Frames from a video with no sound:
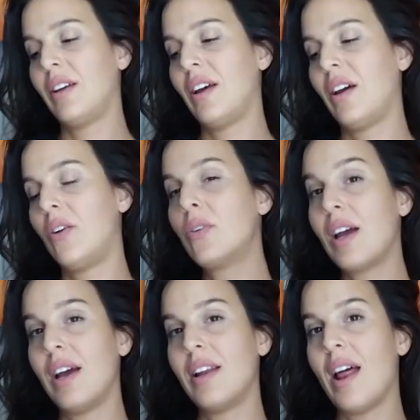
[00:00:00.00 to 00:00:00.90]
Oh yeah,
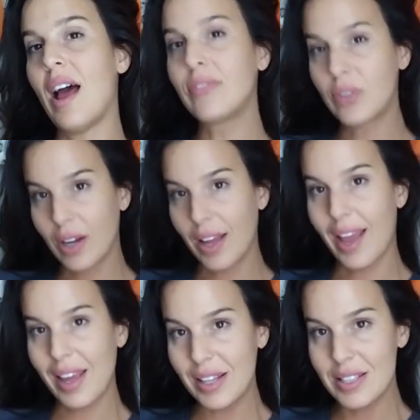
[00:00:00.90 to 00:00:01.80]
and after I
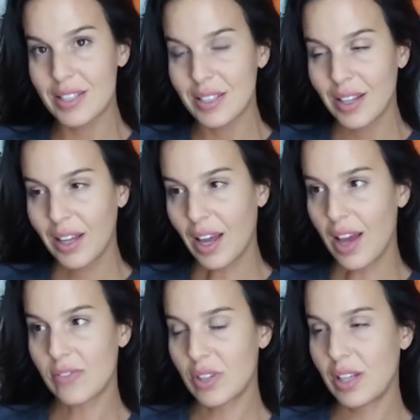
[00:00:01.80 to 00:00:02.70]
ate,
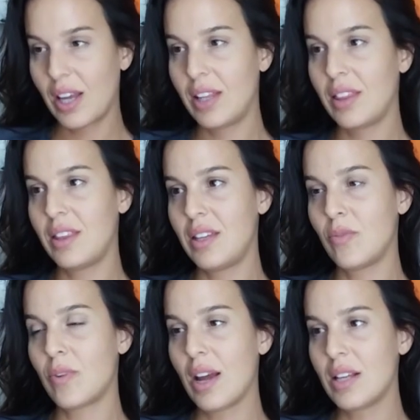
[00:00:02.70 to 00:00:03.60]
after I ate the
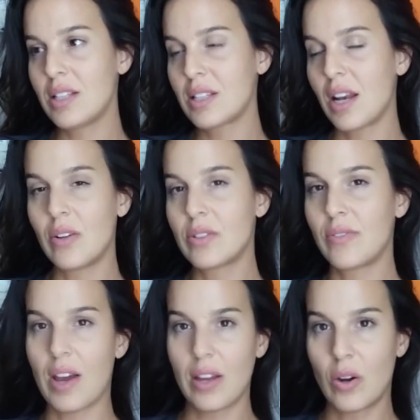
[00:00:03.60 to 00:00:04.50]
rice, and I was
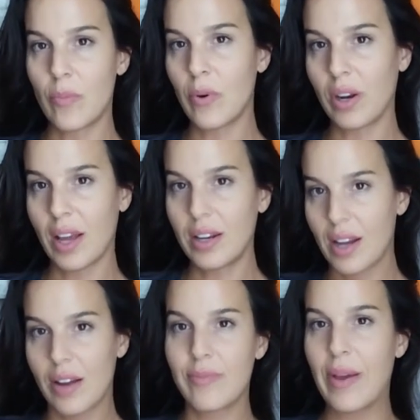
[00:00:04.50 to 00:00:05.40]
fine all morning. I didn't
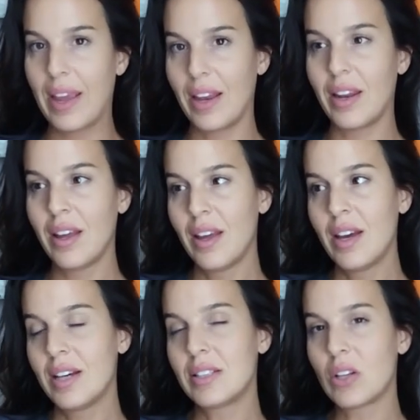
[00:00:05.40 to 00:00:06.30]
have pain
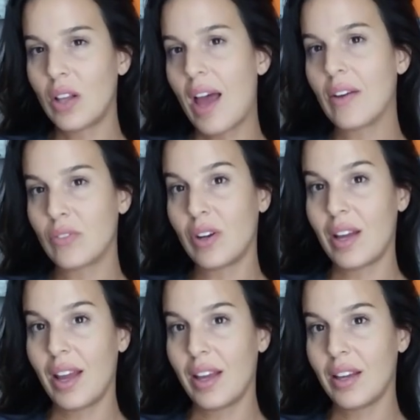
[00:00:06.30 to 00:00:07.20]
until after I
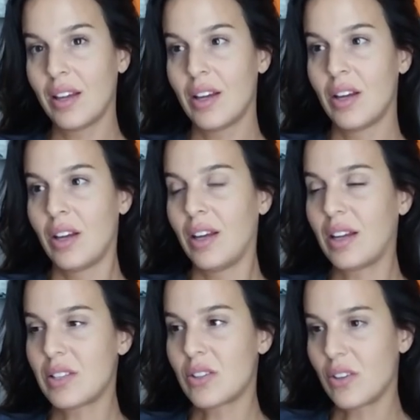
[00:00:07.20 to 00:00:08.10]
ate. I
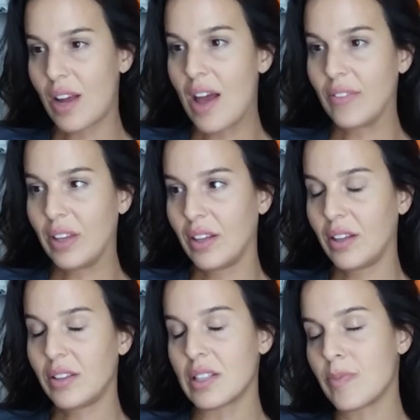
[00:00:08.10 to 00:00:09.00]
started having
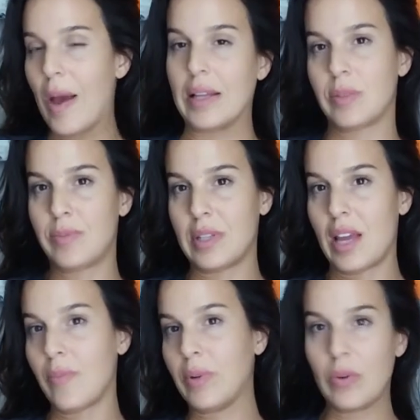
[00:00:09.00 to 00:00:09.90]
the spasms again,
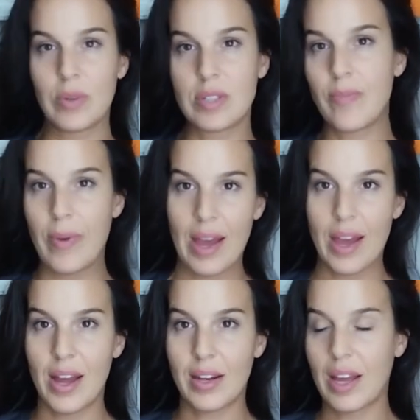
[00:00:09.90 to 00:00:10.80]
but it wasn't
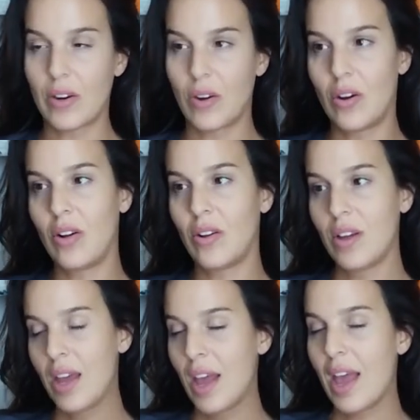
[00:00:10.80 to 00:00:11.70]
bad at all.
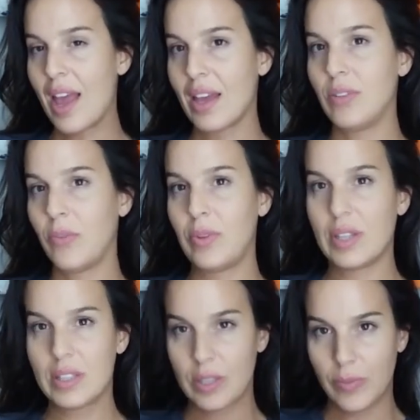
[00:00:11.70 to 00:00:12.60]
And we did
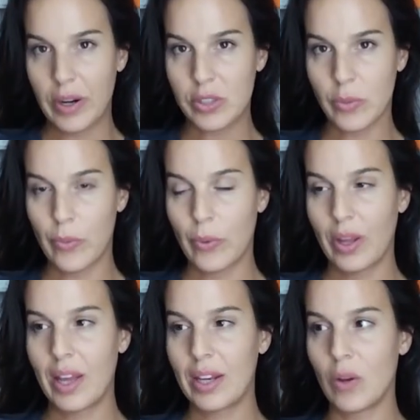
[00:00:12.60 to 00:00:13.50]
this pressure point,
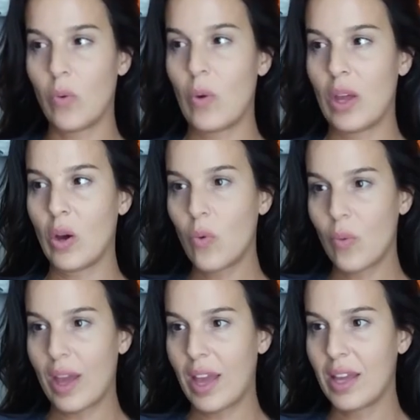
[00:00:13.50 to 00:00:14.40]
and it went
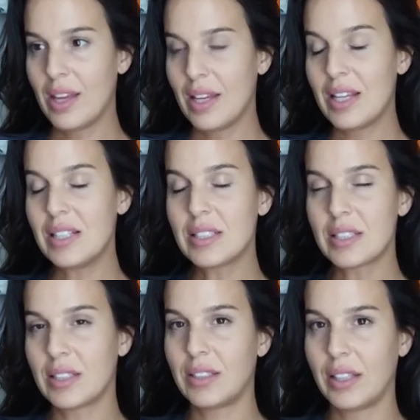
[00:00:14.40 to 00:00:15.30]
away
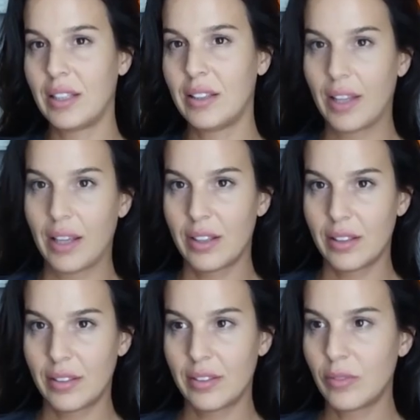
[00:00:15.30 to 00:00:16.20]
instantly, like
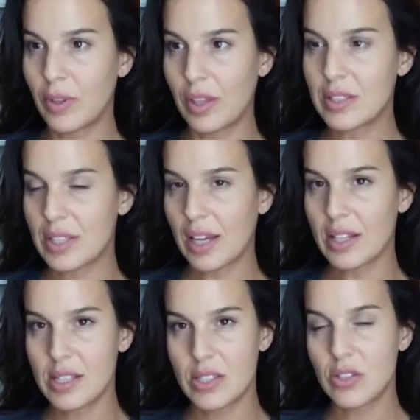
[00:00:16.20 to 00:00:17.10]
within
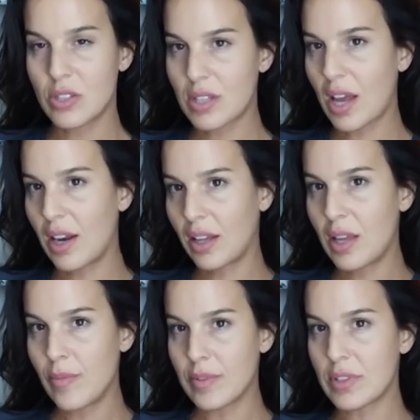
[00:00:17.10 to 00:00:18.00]
seconds. You just kind of keep
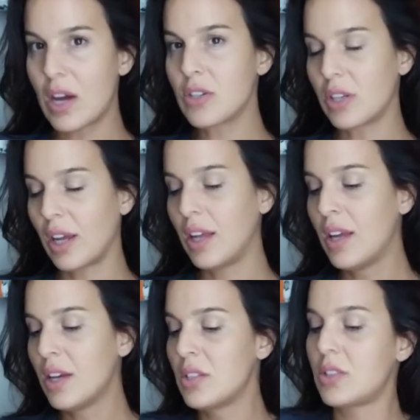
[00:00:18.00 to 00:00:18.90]
massaging it.
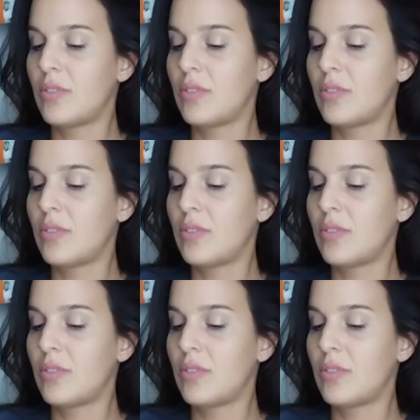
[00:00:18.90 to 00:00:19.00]
So if you